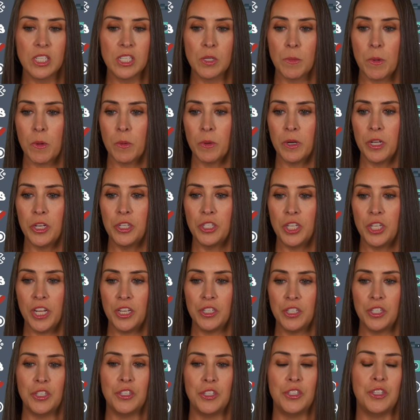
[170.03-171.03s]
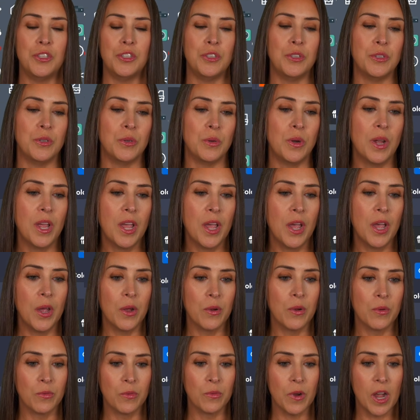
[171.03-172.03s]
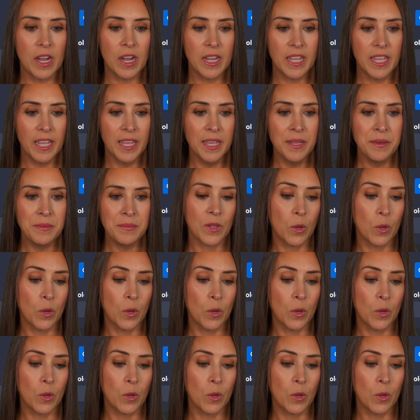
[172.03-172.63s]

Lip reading: So we want to change it to a rocket,